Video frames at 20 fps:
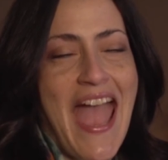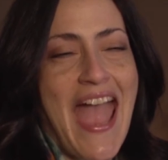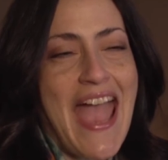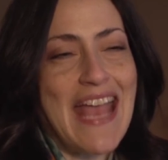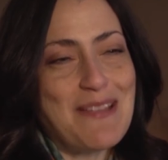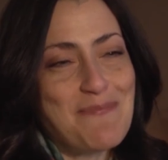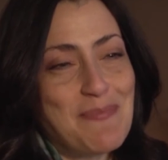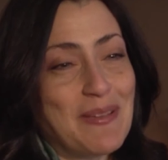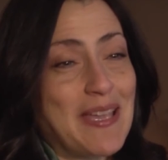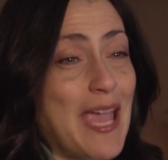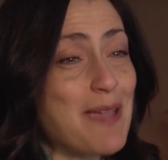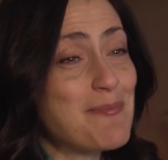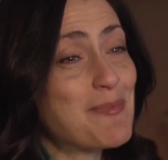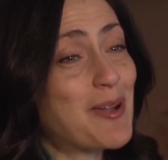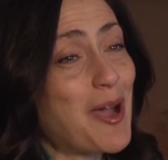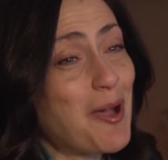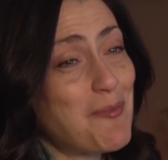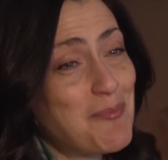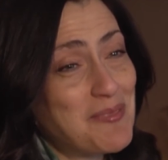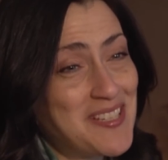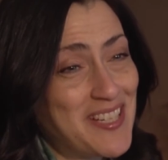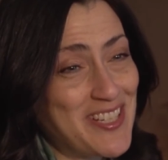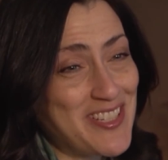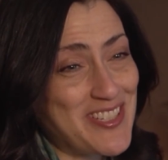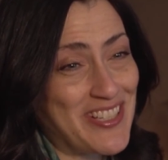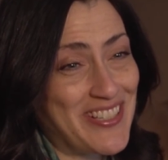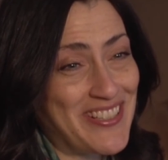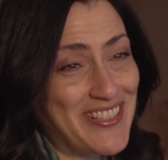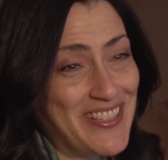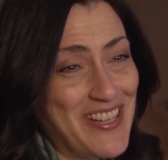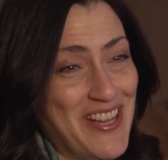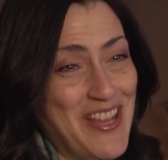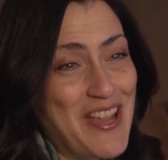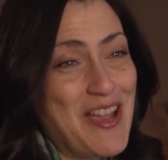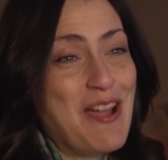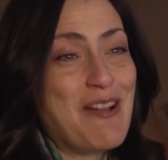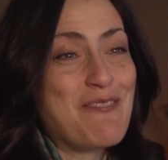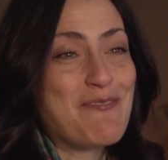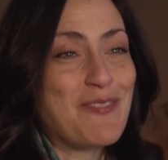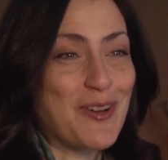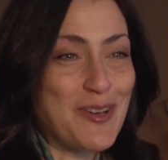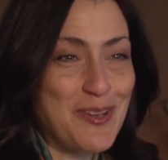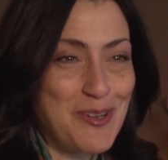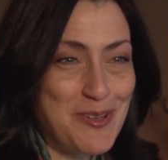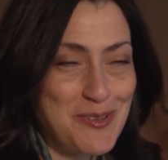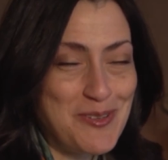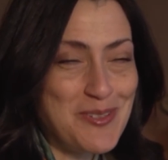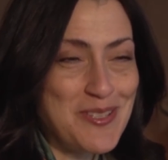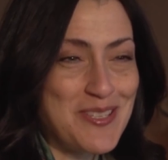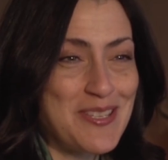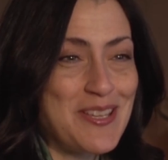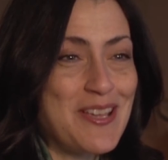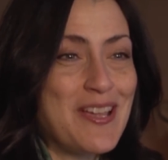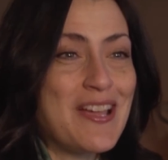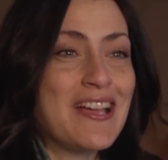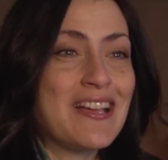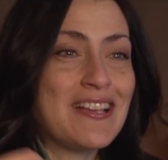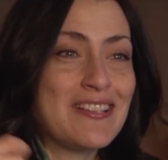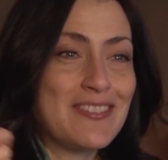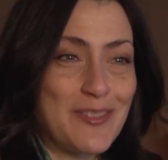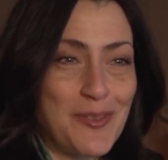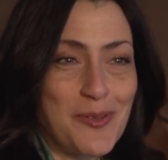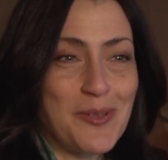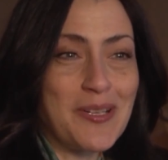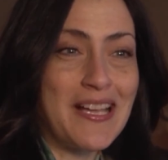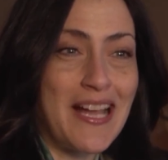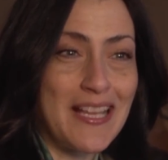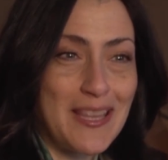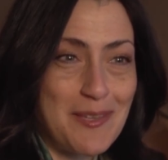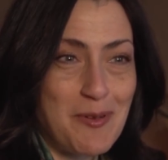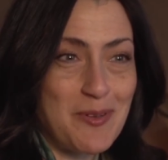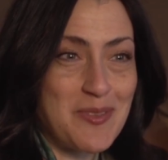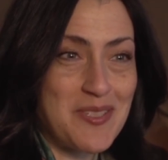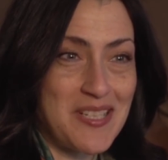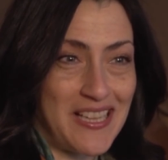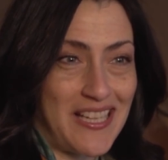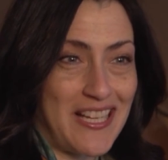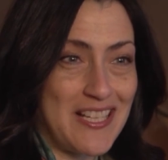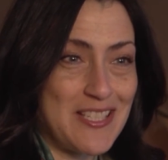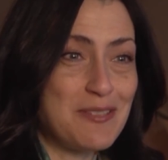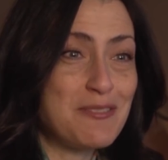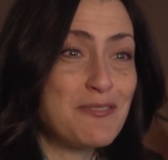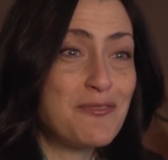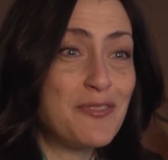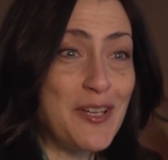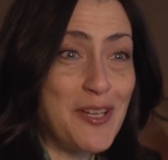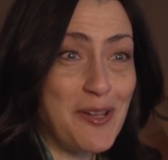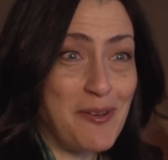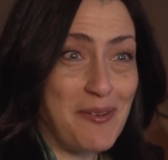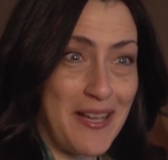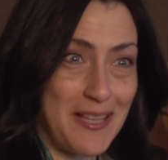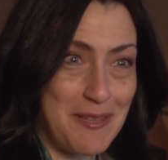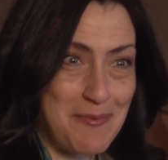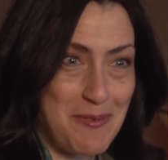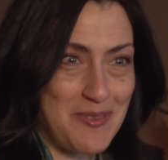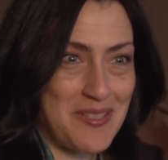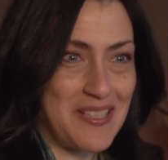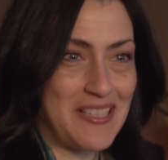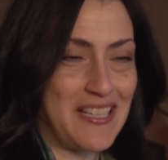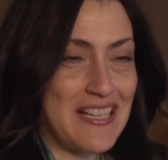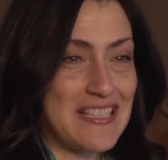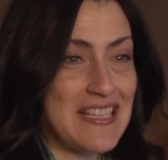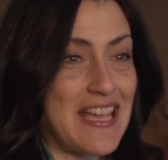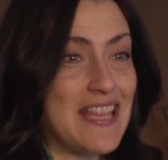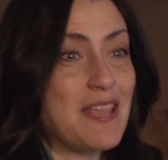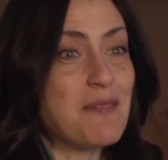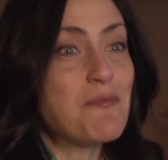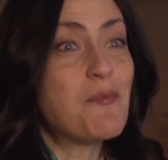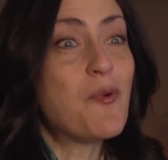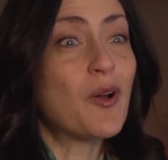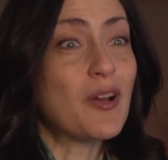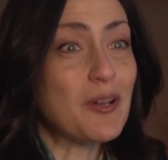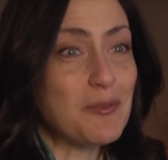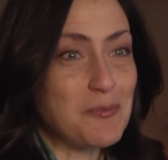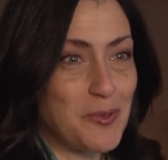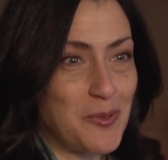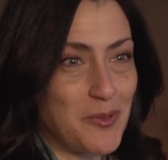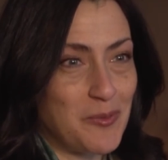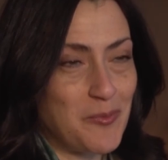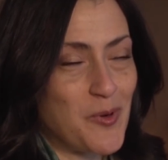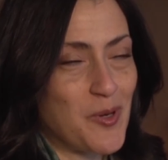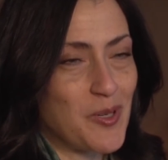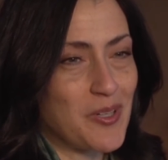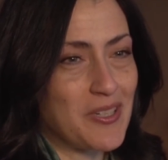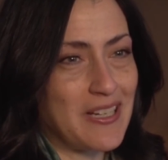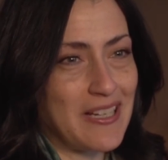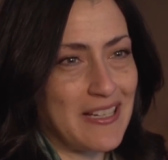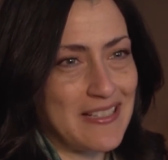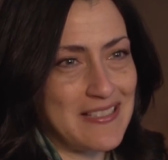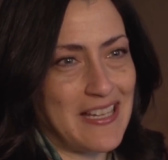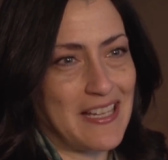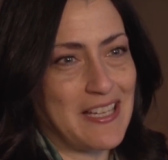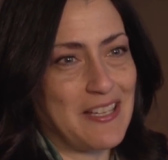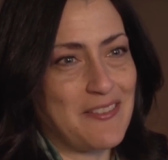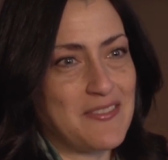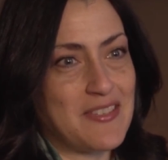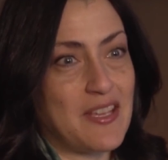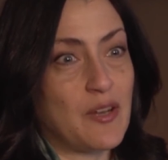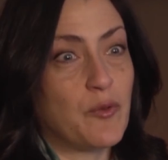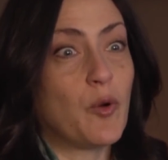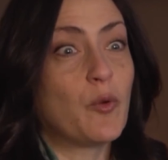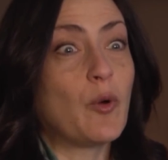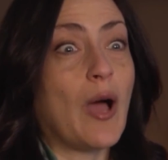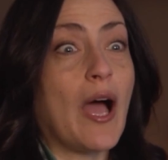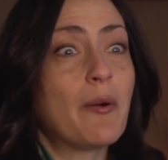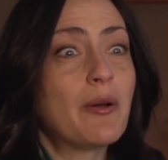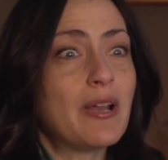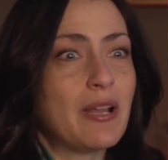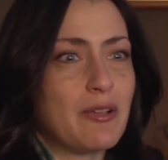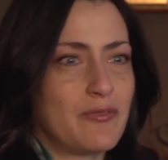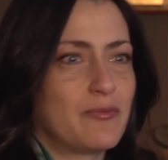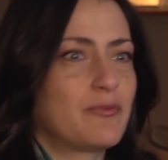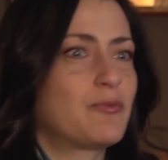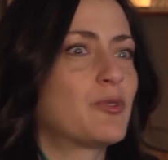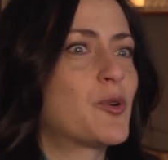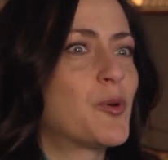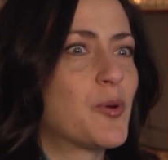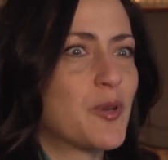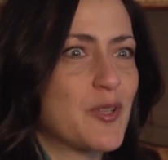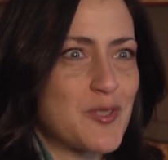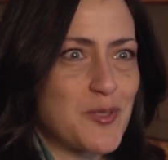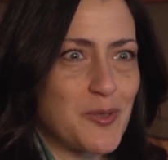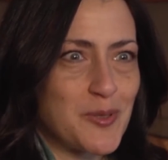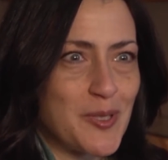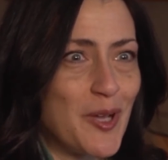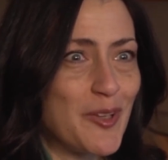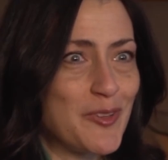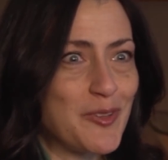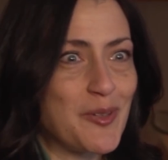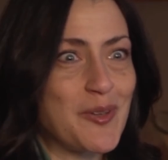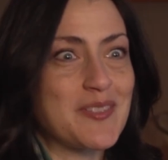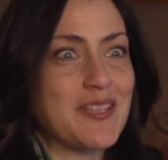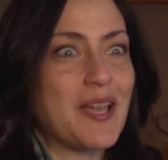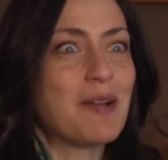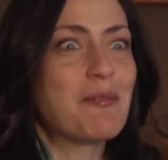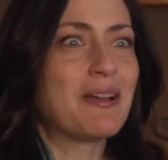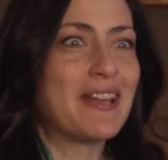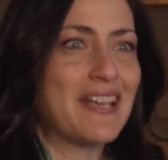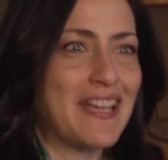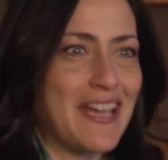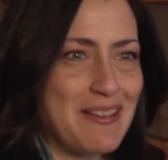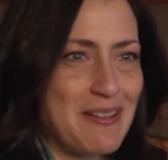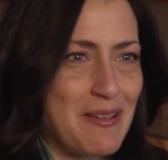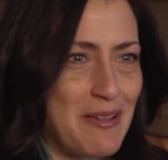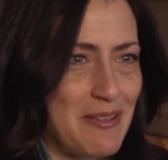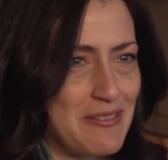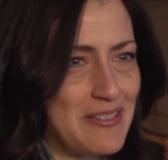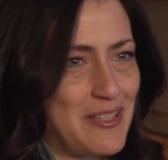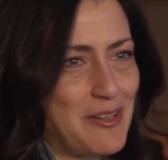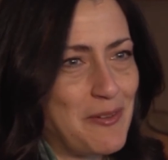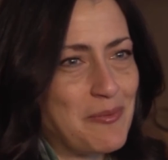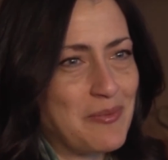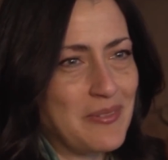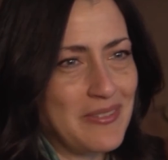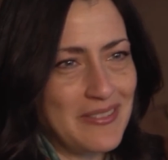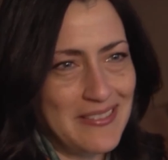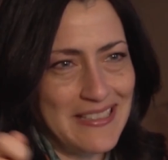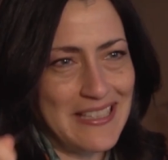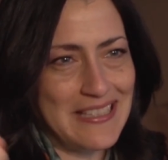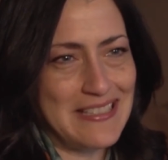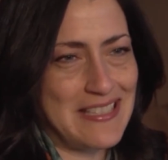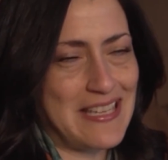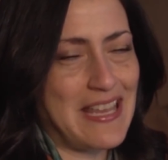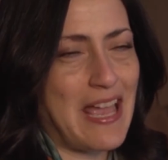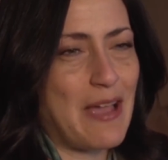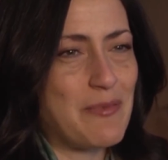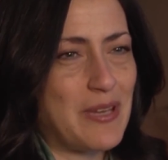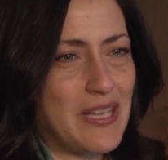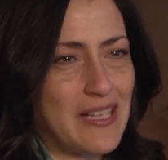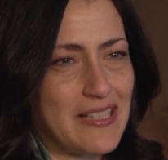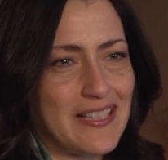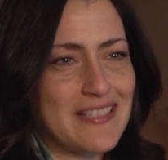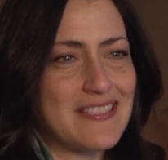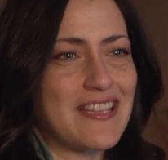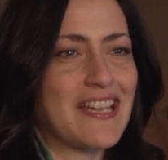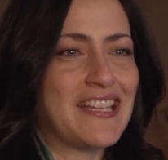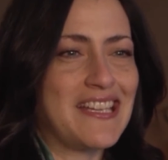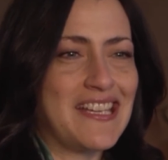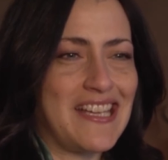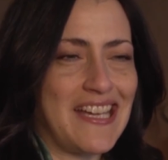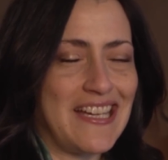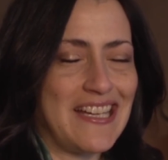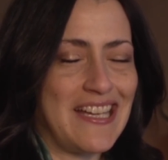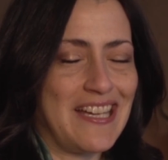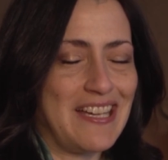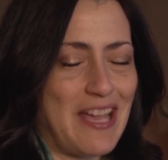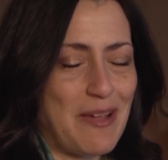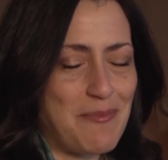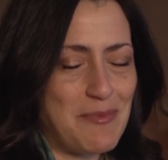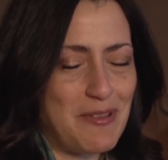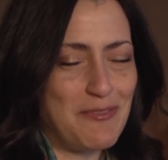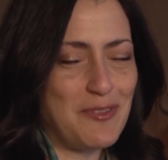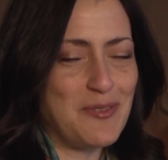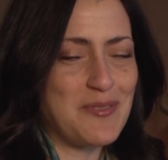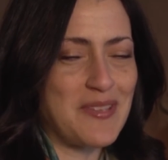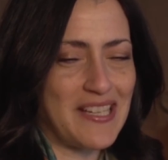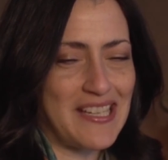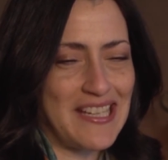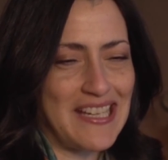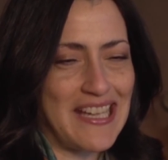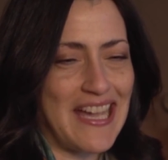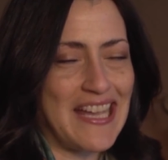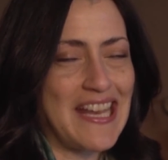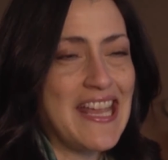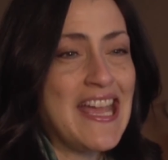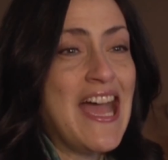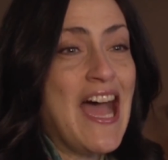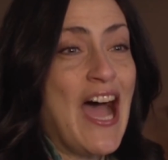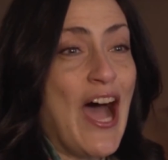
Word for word: And it became a competition for whose story got the most clicks, whose video got the most clicks, and then more empl- more executives said, "Well, I want to record a story also because I want to get uh, you know see how many clicks I can get, uh, how many views I can get."